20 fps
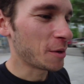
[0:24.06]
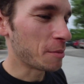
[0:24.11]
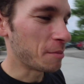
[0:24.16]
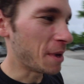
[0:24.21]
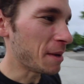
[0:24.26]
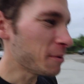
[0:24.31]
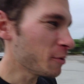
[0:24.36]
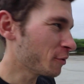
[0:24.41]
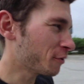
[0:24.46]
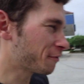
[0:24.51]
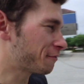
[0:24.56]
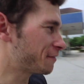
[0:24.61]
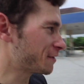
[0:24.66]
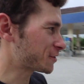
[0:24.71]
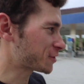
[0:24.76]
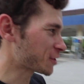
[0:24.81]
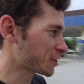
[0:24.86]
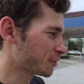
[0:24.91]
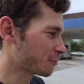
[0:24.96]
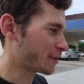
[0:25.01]
Maybe we'll
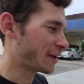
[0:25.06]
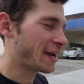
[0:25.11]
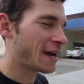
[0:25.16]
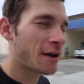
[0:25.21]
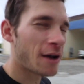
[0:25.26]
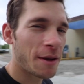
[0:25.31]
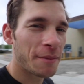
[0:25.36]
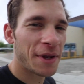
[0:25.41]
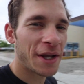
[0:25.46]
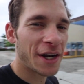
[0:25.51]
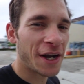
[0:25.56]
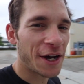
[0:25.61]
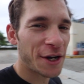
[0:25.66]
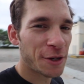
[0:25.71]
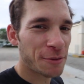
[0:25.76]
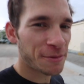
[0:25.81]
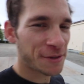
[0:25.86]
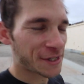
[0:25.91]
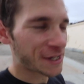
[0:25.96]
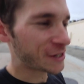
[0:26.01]
fish on the way out. I'm not
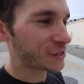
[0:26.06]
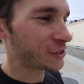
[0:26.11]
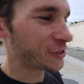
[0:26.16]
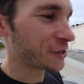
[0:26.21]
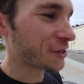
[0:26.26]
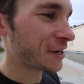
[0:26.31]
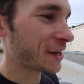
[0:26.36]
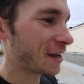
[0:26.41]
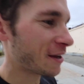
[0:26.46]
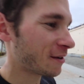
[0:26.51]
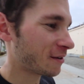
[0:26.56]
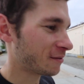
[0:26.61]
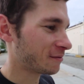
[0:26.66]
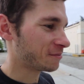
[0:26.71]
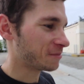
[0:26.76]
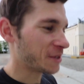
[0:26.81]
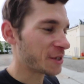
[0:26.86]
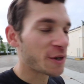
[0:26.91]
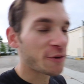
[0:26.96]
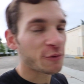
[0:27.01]
100% sure yet.
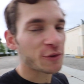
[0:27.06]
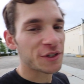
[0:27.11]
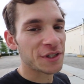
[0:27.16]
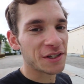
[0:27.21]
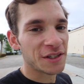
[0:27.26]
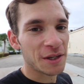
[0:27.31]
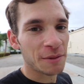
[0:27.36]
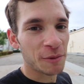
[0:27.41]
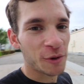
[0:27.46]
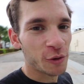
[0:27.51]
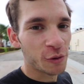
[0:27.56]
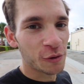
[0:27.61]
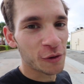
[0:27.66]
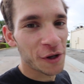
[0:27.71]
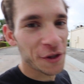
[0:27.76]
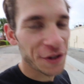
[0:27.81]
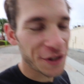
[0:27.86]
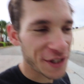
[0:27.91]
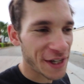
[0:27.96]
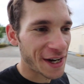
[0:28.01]
You know, if we see something cool
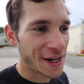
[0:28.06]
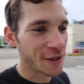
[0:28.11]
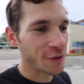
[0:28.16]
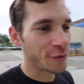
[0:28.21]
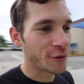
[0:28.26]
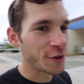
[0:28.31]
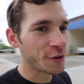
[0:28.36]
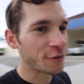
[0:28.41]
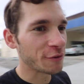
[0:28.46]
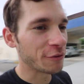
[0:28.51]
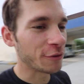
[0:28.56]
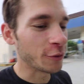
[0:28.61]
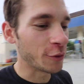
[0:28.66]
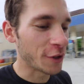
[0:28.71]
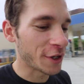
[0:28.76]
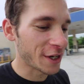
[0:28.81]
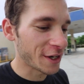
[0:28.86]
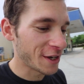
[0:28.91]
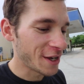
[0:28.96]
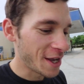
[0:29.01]
on the side of the road in
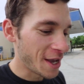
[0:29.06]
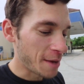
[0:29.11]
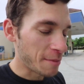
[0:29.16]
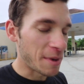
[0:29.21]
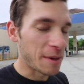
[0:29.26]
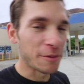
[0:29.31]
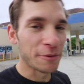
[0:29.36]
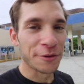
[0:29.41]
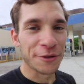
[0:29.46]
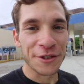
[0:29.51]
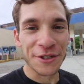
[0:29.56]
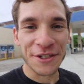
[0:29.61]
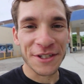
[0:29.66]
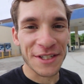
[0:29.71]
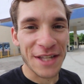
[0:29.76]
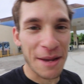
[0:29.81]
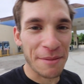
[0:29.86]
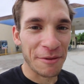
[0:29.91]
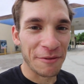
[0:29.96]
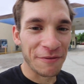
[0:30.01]
Florida, maybe we'll just
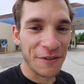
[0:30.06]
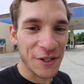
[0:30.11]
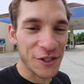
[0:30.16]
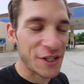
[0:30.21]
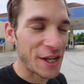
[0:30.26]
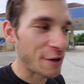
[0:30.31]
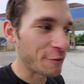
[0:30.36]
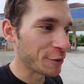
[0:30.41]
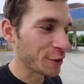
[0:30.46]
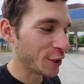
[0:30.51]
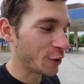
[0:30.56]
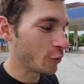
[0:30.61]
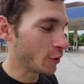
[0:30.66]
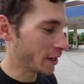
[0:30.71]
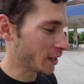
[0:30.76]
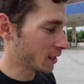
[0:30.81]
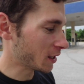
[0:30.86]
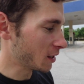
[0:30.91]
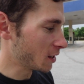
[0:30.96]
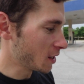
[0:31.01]
stop and fish that really
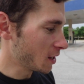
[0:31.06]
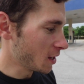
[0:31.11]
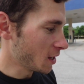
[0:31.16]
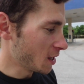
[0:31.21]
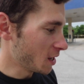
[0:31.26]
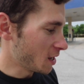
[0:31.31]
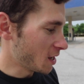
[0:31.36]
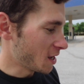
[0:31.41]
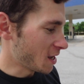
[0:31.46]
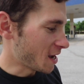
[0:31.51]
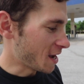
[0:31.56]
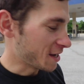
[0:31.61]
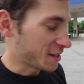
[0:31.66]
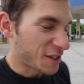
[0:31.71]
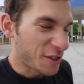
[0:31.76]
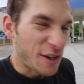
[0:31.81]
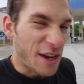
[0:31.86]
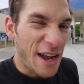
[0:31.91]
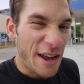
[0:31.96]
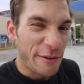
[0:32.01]
quick.
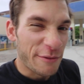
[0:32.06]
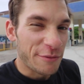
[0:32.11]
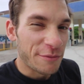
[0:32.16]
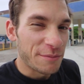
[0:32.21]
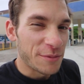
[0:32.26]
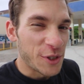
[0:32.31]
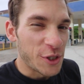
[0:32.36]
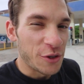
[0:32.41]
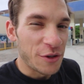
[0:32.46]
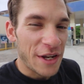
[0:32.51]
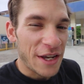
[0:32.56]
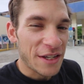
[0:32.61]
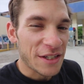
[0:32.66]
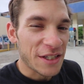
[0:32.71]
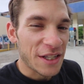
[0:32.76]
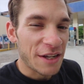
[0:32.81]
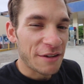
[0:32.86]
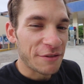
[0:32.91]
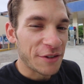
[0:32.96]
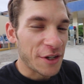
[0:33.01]
Still have 2
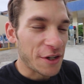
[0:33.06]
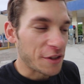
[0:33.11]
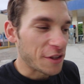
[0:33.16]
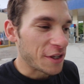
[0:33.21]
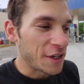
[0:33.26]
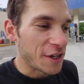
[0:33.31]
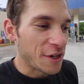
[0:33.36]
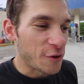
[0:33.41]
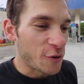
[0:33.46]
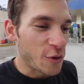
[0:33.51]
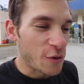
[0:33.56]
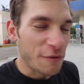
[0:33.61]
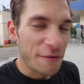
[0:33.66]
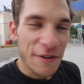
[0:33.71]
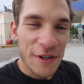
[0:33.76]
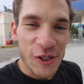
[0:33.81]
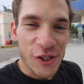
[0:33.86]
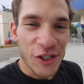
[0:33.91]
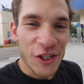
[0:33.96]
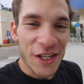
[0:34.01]
days left on the old
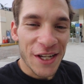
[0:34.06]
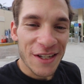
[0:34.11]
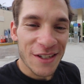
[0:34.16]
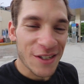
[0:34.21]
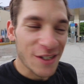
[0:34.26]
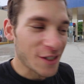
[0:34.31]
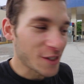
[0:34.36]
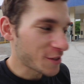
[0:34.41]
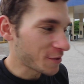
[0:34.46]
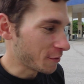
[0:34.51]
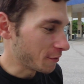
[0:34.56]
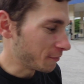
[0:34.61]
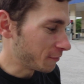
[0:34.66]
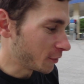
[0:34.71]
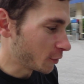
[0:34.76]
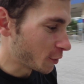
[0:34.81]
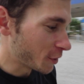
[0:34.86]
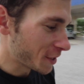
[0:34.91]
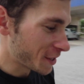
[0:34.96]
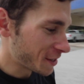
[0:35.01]
fishing license from
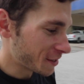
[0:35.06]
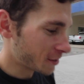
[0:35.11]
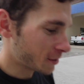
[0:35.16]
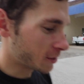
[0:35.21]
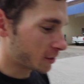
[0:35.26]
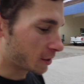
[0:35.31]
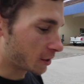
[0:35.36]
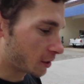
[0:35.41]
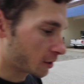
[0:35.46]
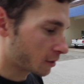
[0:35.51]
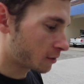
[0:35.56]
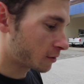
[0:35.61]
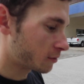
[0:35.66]
Florida, so